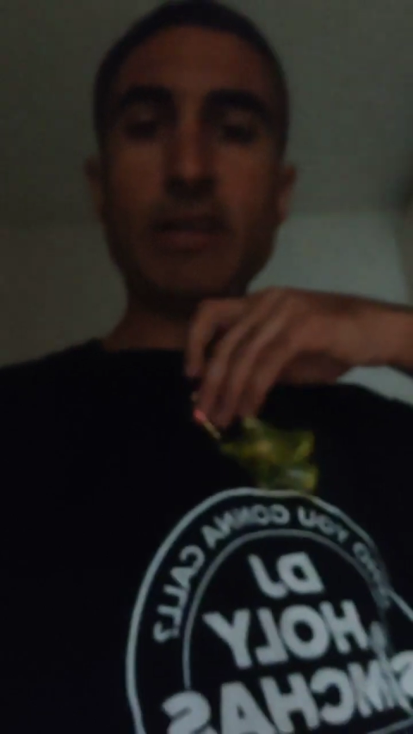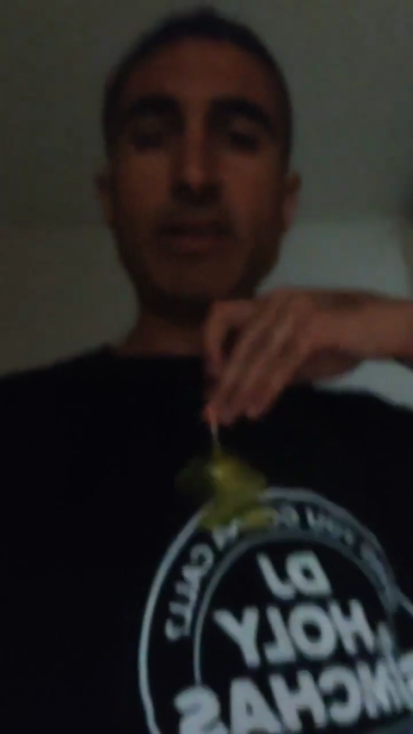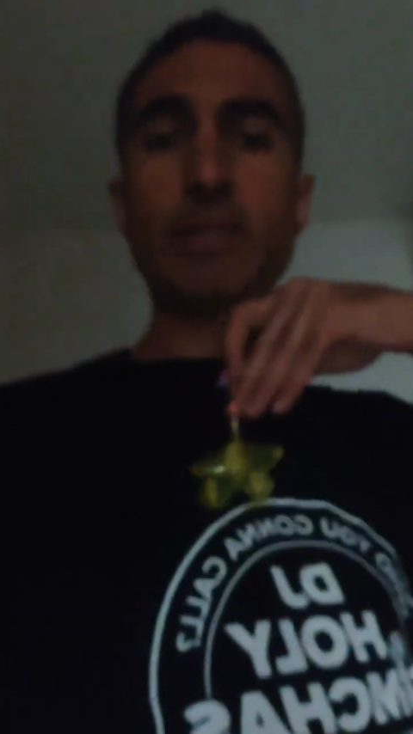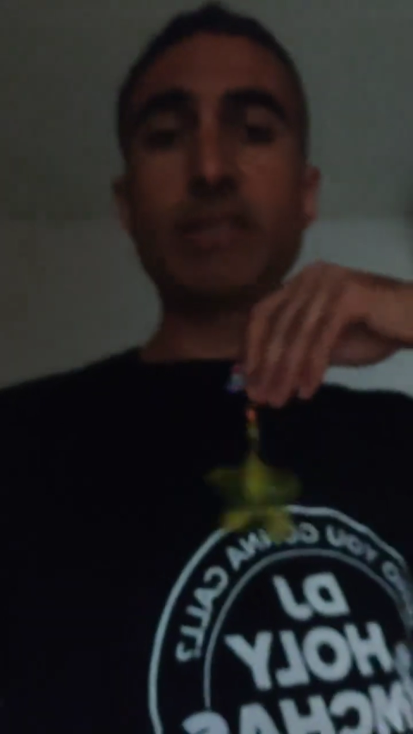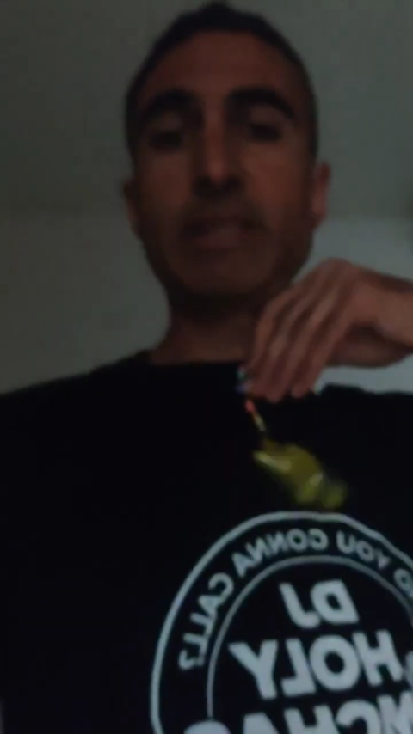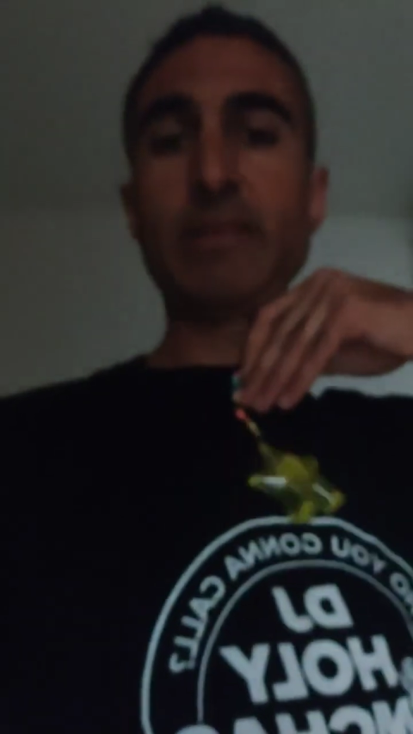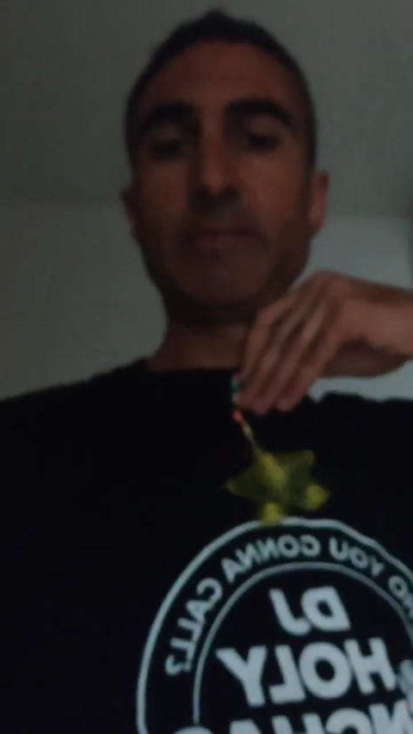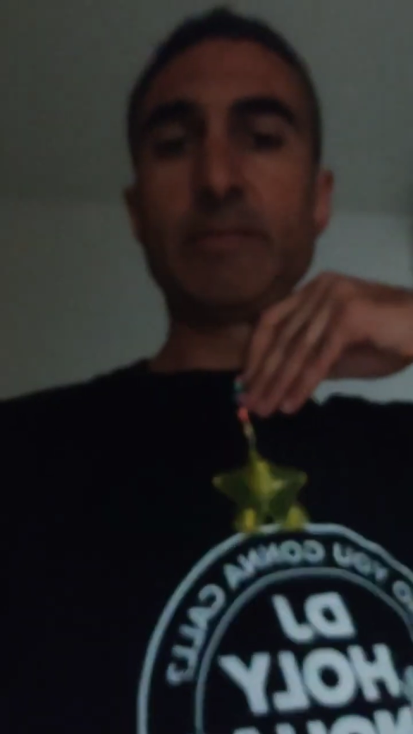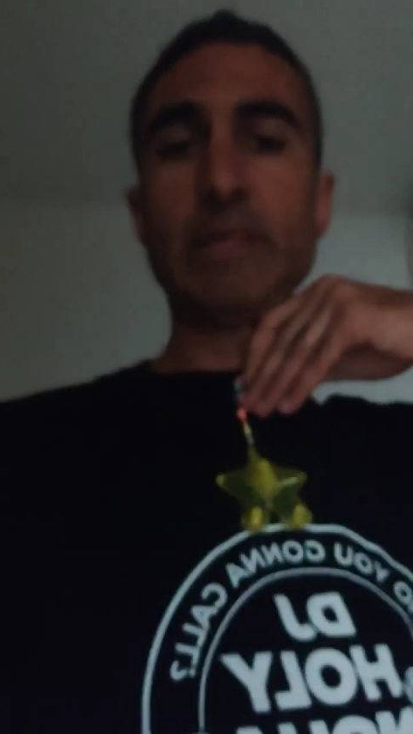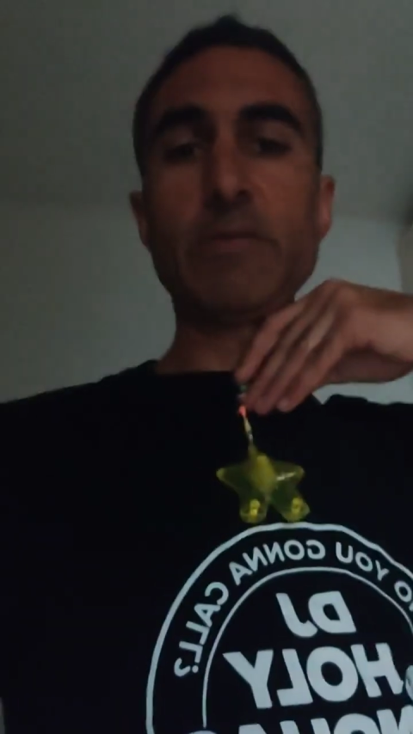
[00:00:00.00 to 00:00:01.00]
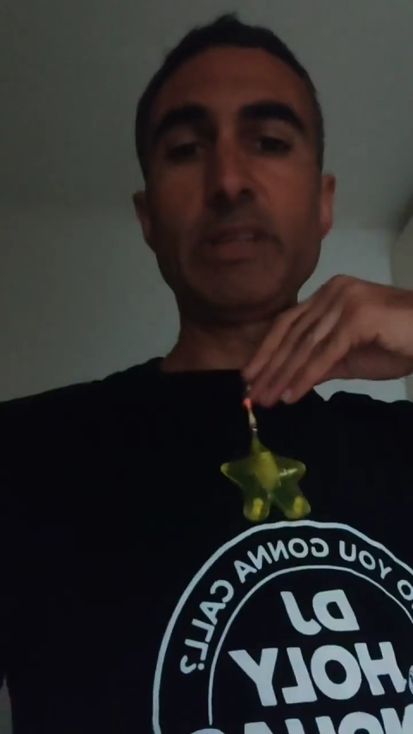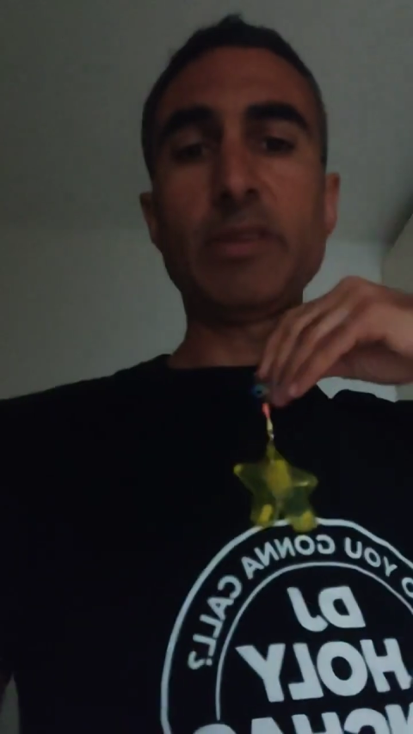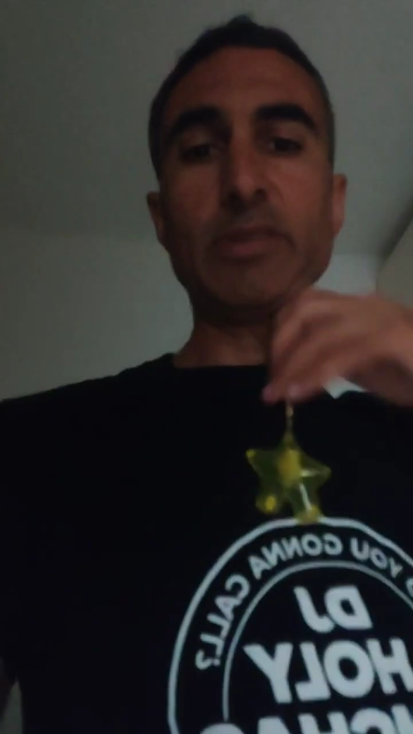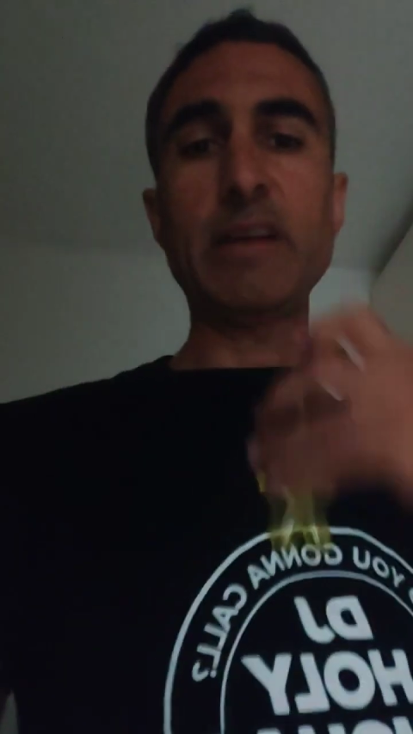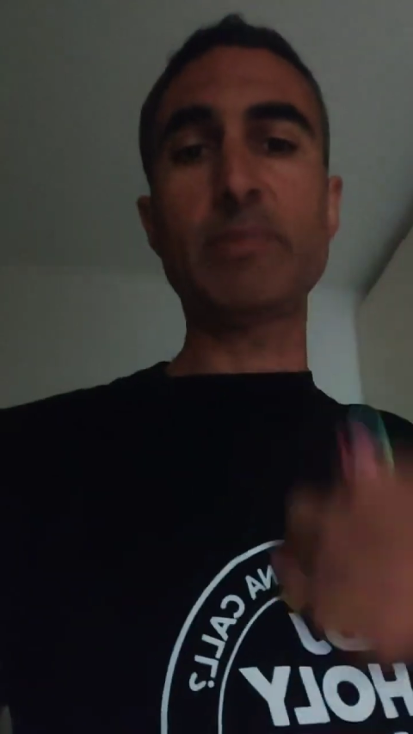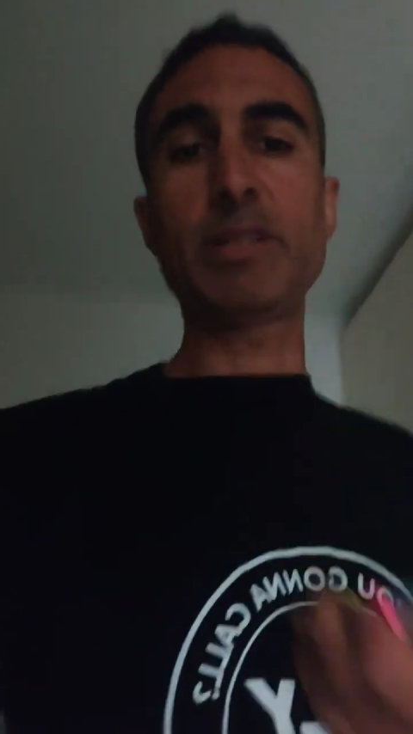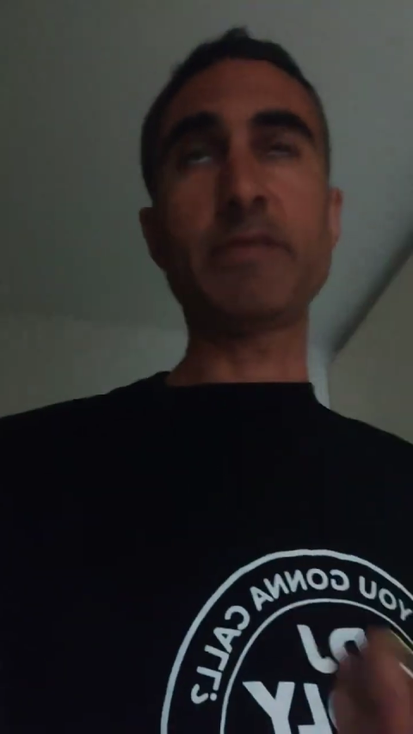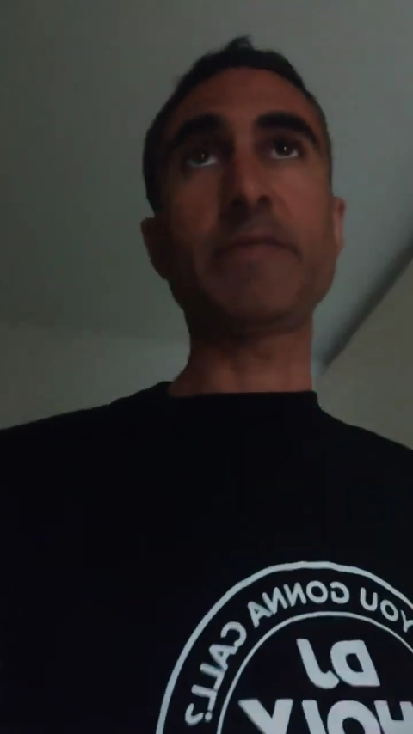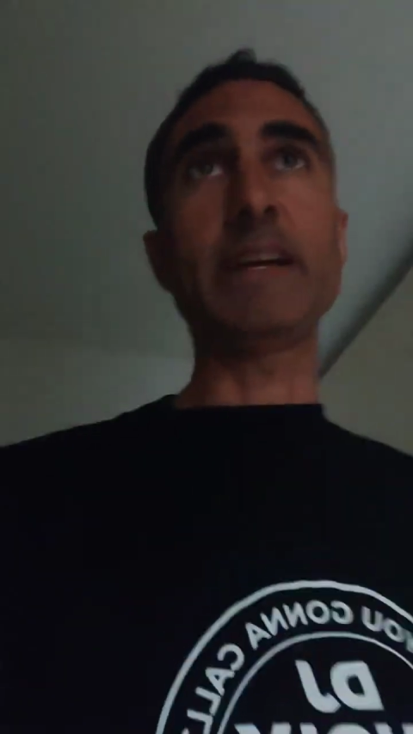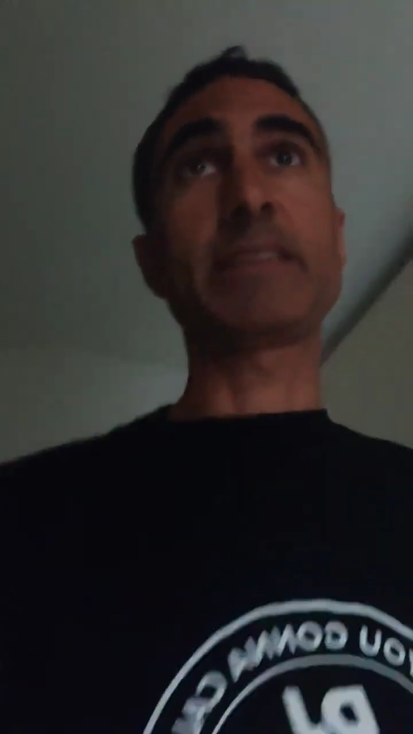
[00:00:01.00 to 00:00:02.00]
you'll see they really don't have much
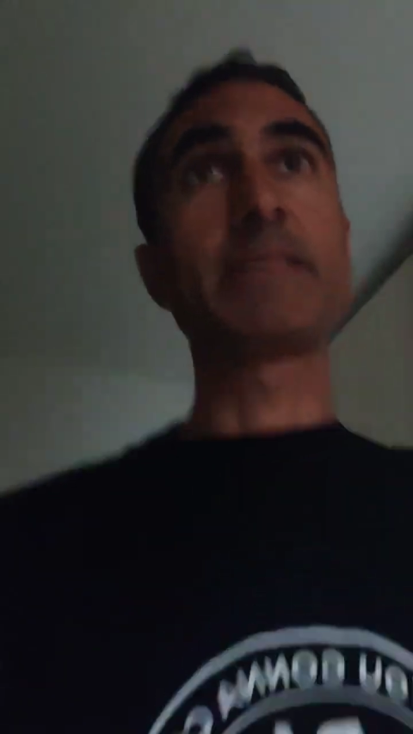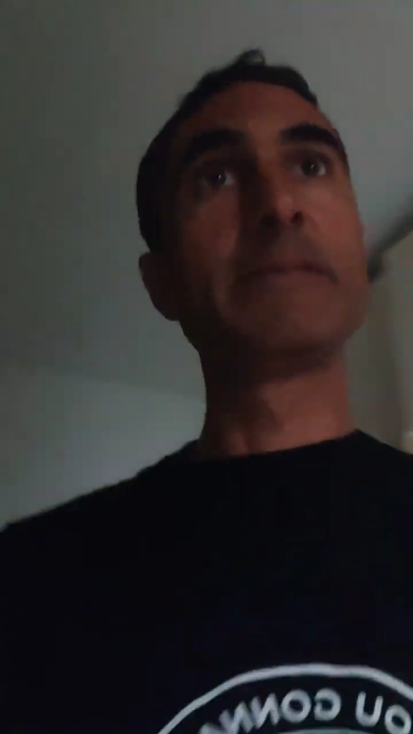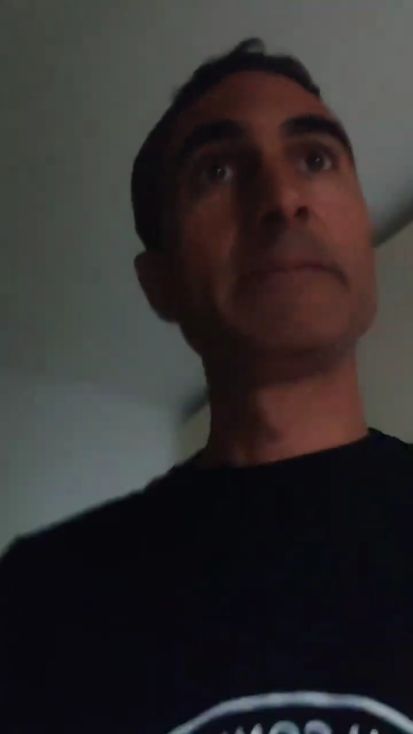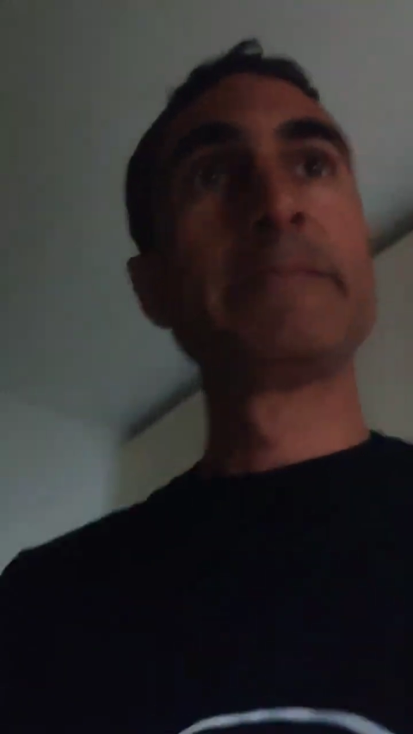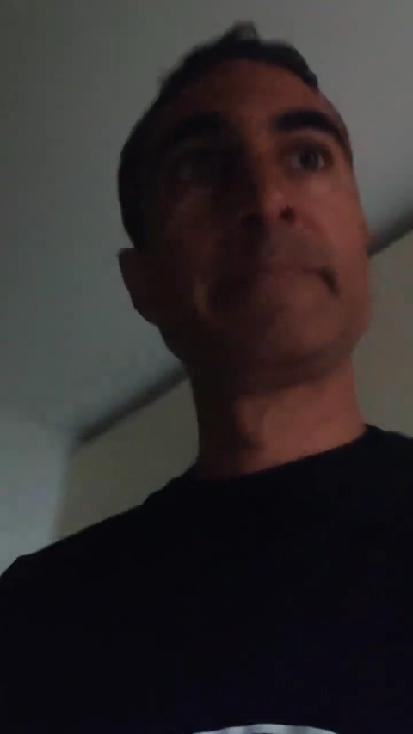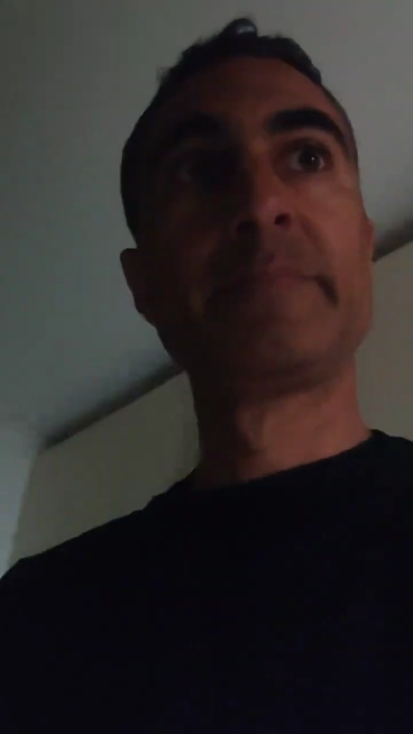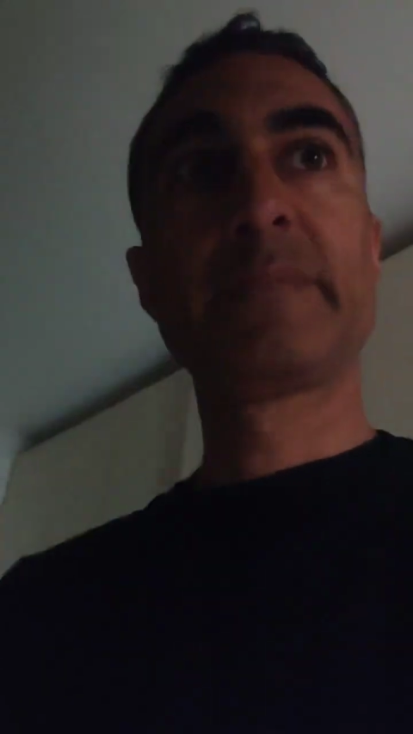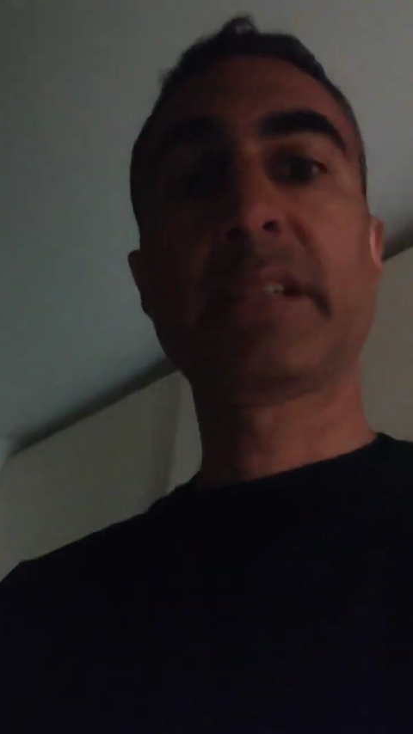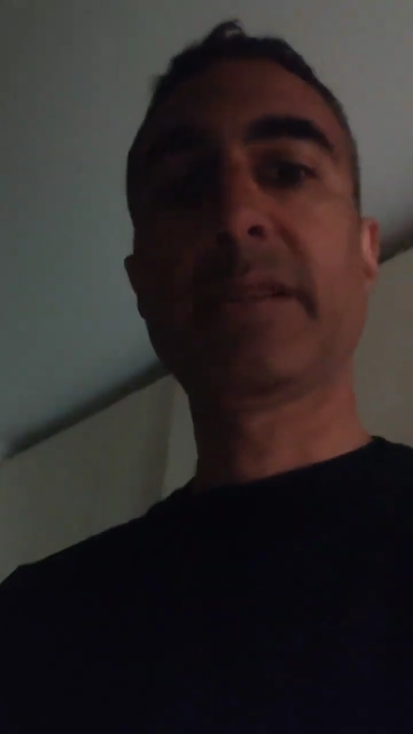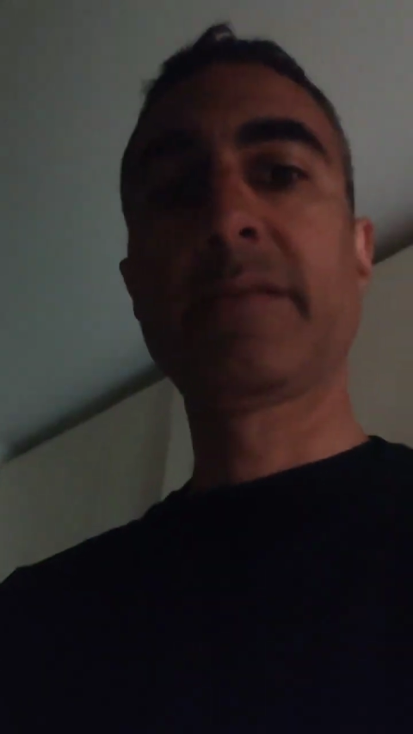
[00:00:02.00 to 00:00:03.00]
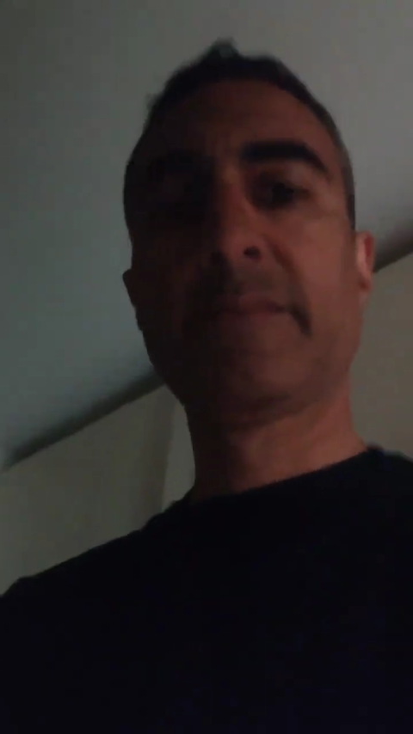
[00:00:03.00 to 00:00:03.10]
effect. Okay?